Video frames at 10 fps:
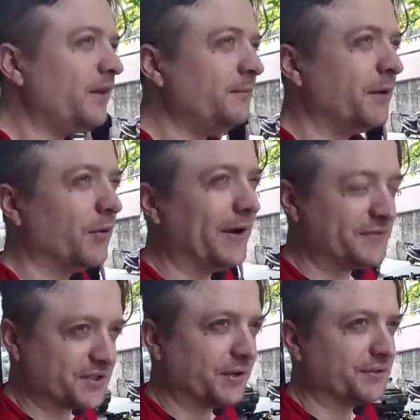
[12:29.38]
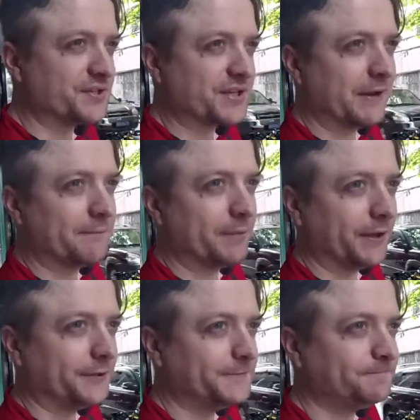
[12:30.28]
My wife's health has gotten
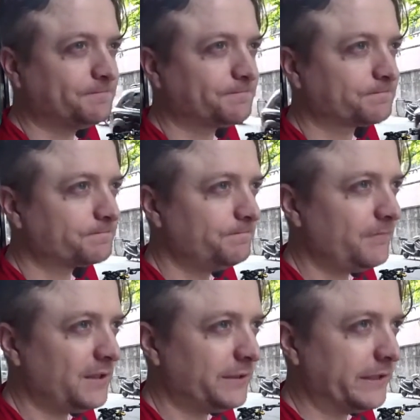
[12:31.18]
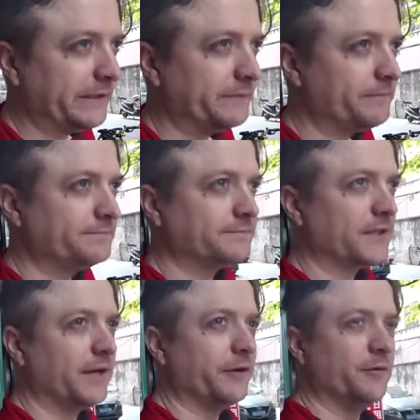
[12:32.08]
better, and
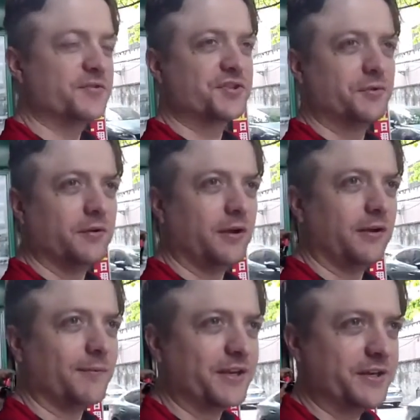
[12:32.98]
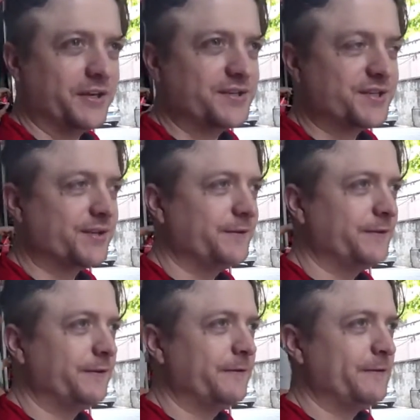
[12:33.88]
I homeschool all my kids,
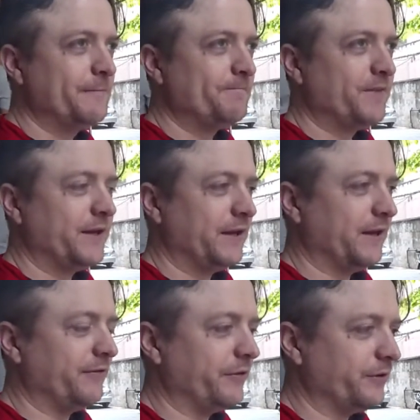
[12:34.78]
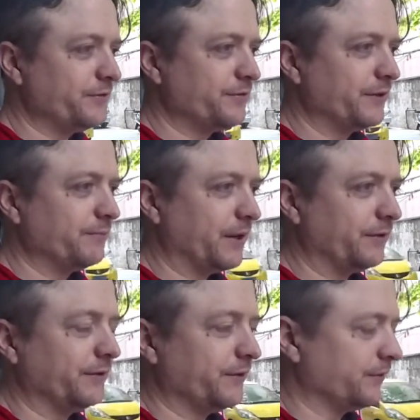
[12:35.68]
and they're doing
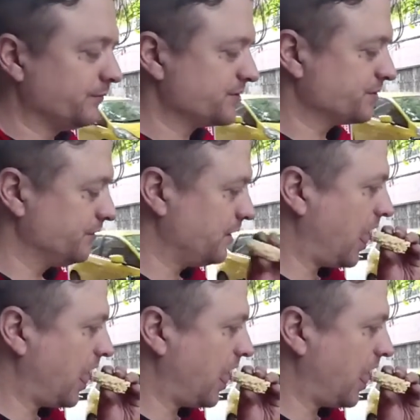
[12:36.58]
better in their homeschool.